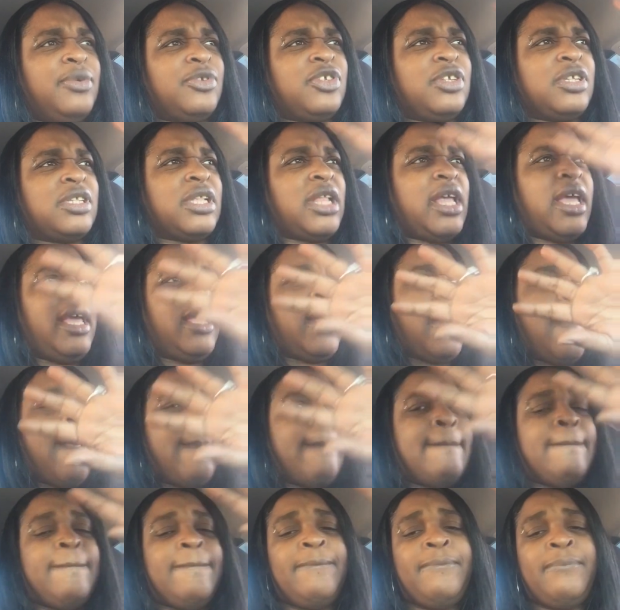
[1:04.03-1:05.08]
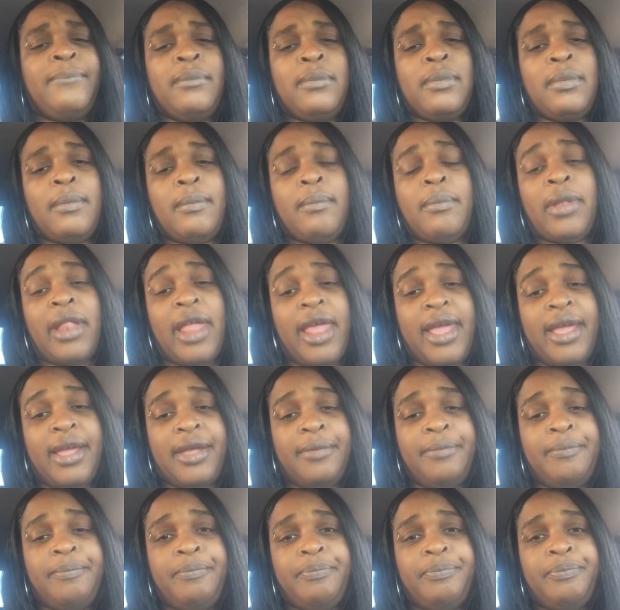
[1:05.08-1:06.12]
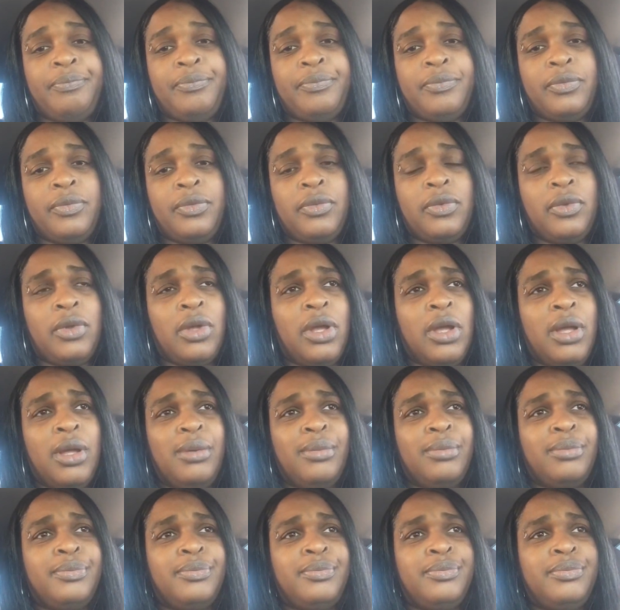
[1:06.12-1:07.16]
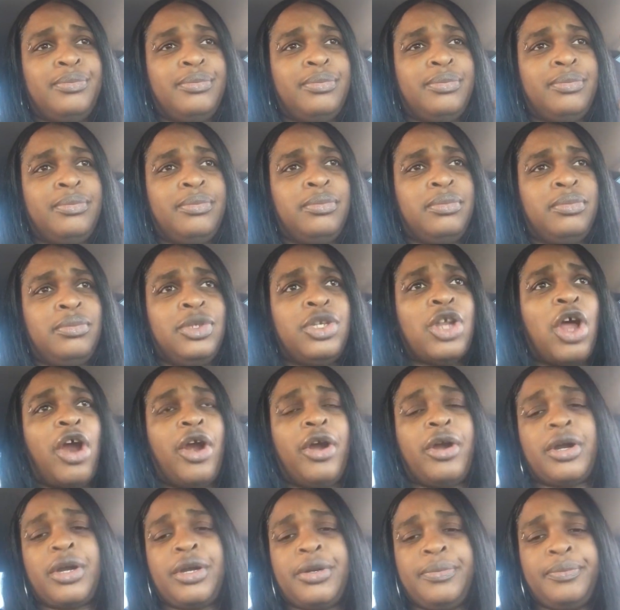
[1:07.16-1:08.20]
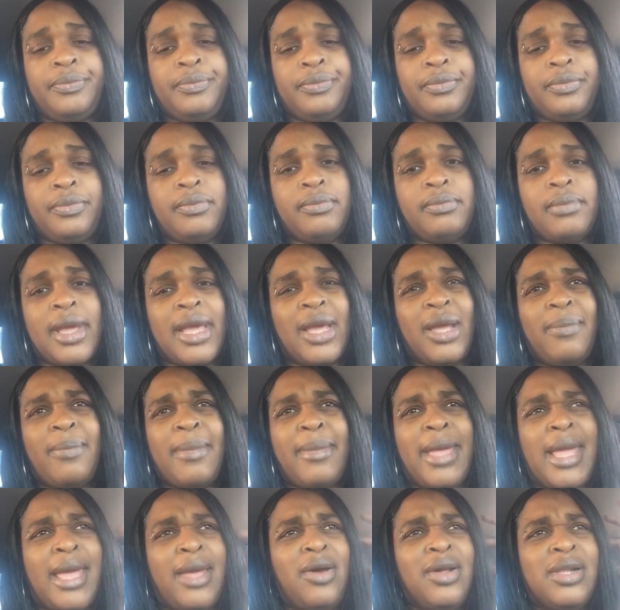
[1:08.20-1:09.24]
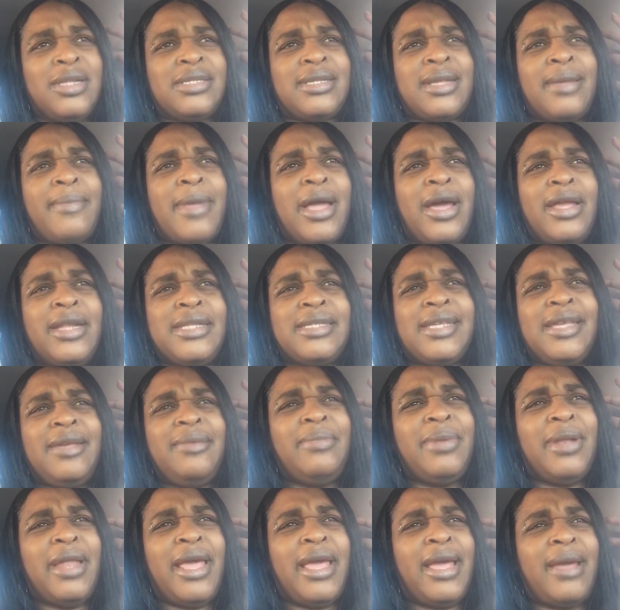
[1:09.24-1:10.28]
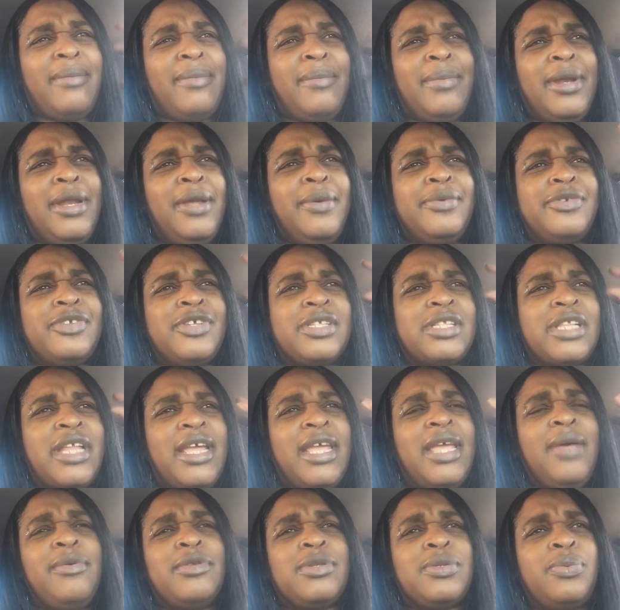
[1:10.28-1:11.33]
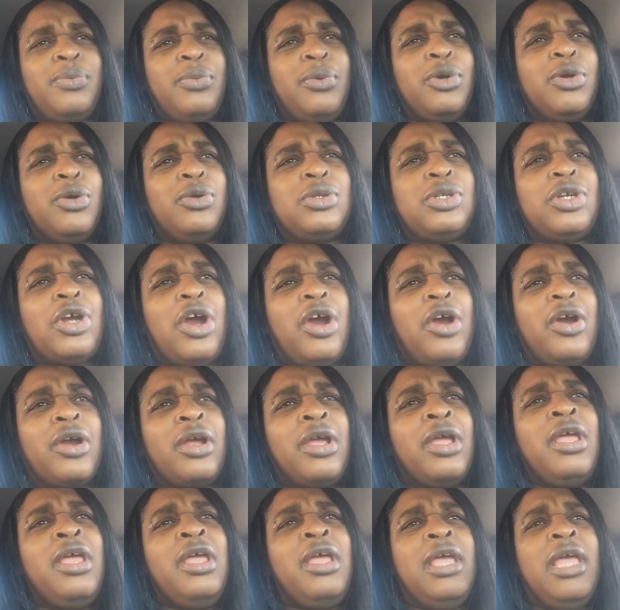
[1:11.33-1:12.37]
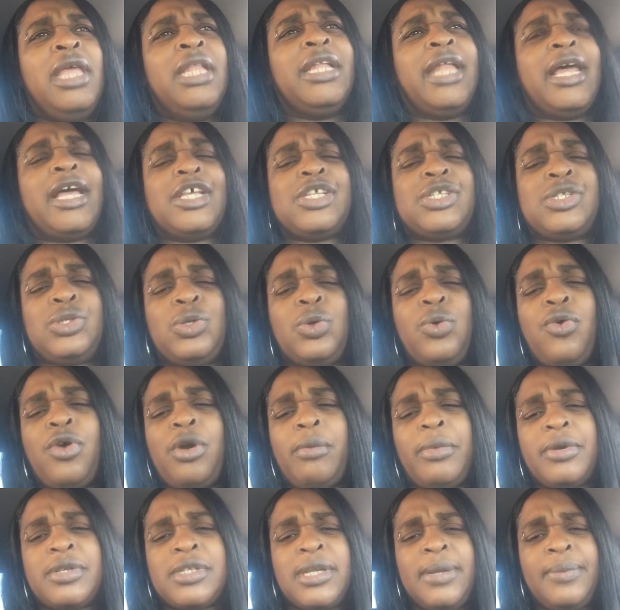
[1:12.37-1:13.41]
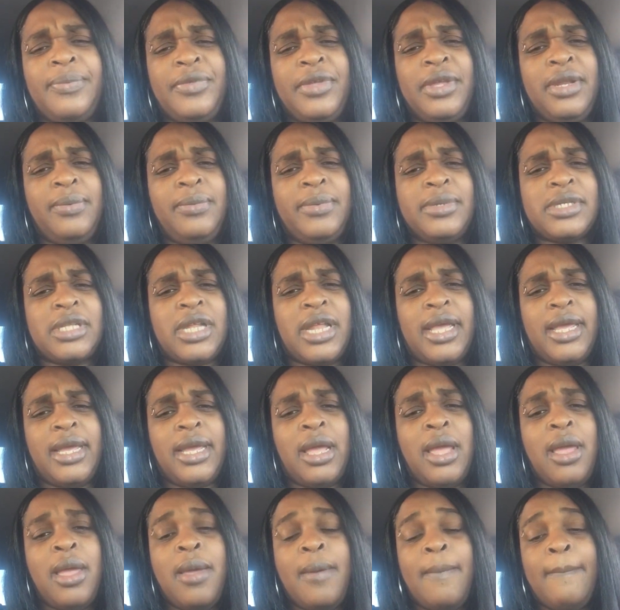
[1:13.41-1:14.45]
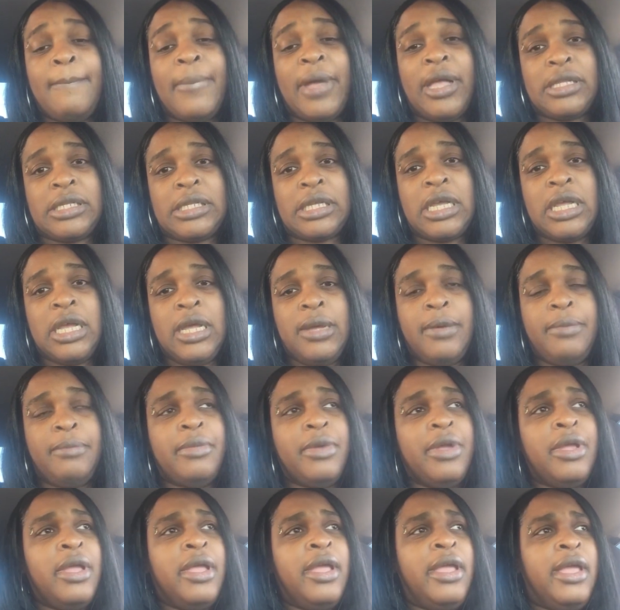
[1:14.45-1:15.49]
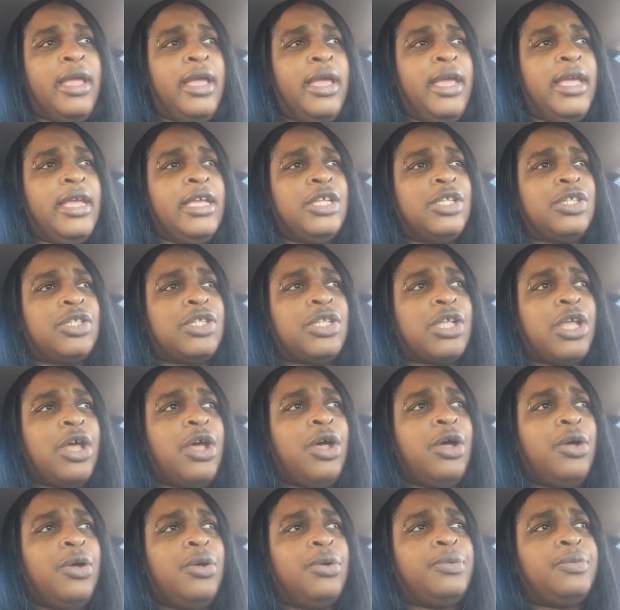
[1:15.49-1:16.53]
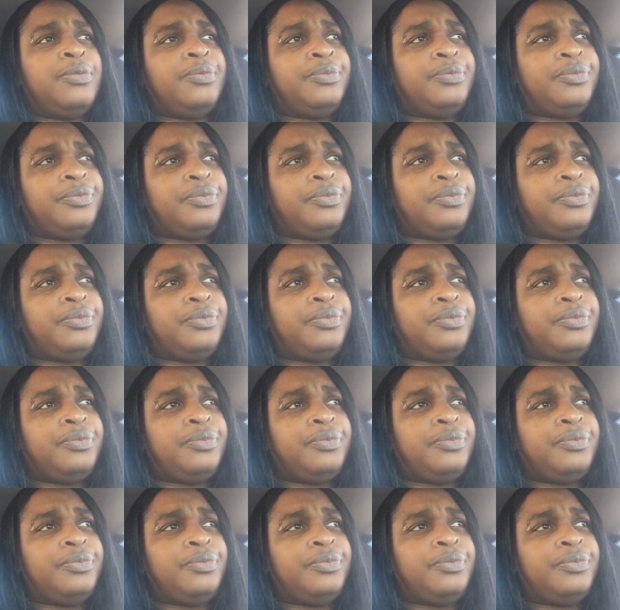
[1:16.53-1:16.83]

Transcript: was just like black, um, dark. I'm not, I'm not, gonna I'm not gonna say black, but it was just like it was real dark. It was like a storm or something was like about to come, and so